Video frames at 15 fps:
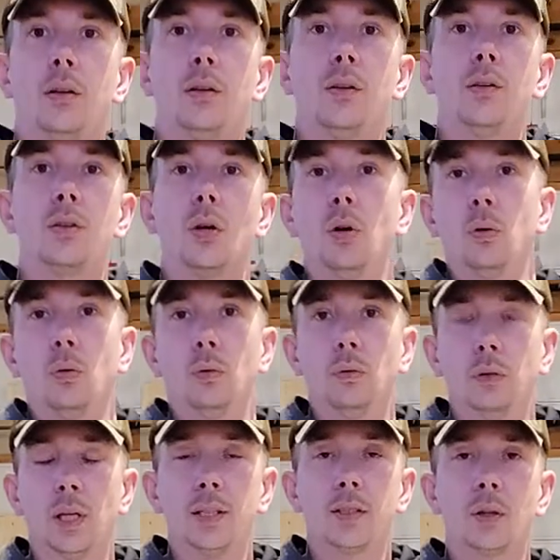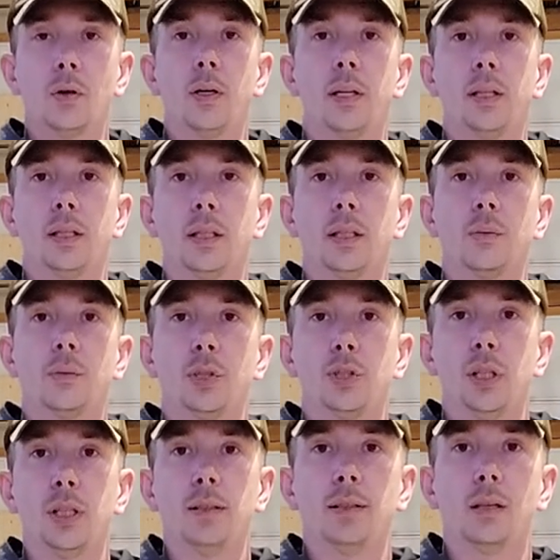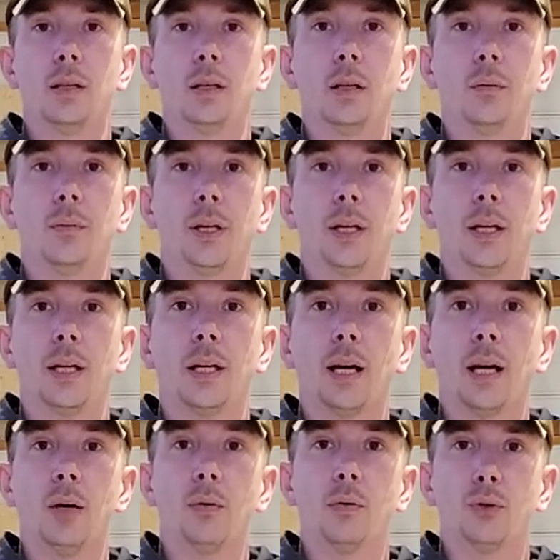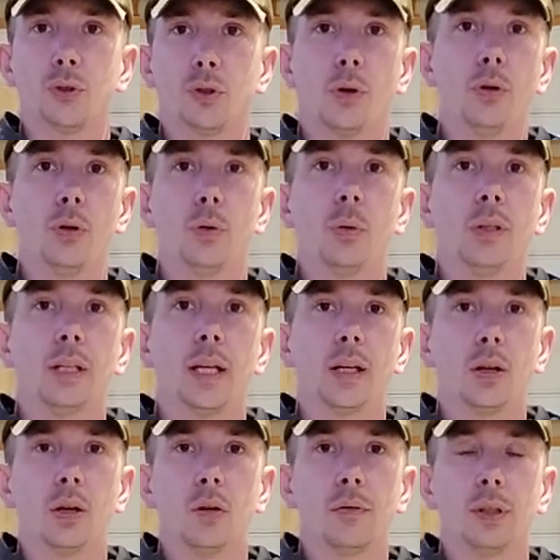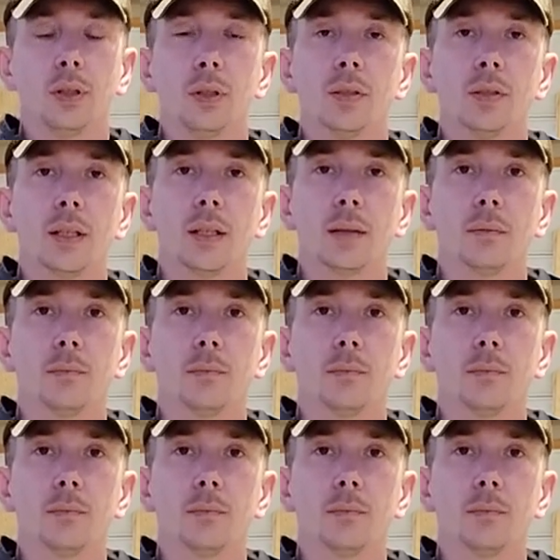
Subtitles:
So let's go ahead and get the machine set up, and I will show you what that carving looks like.